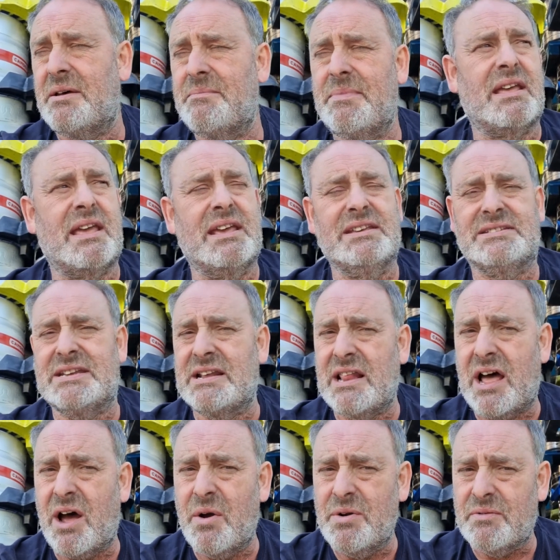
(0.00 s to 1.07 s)
Easy
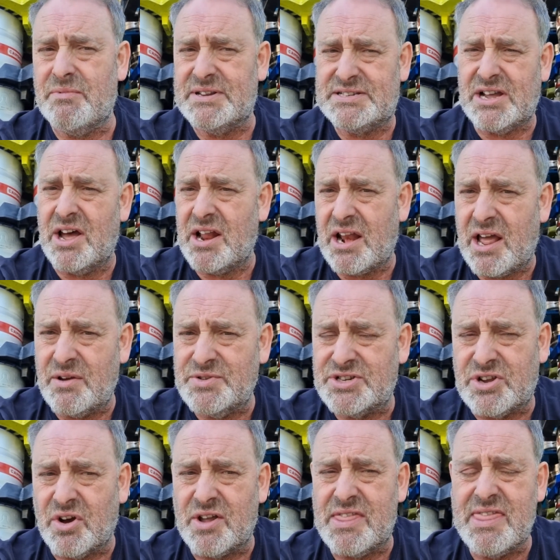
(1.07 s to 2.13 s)
Load and
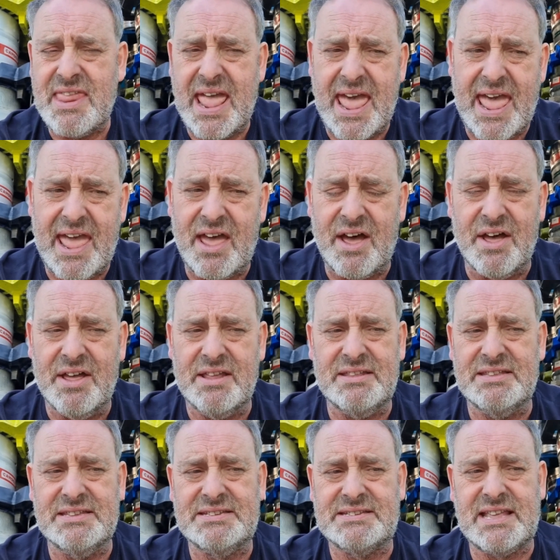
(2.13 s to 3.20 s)
returnloads.net,
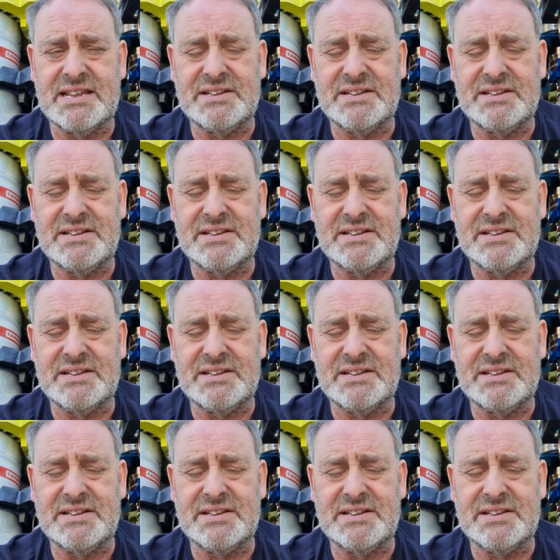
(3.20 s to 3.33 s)
and there's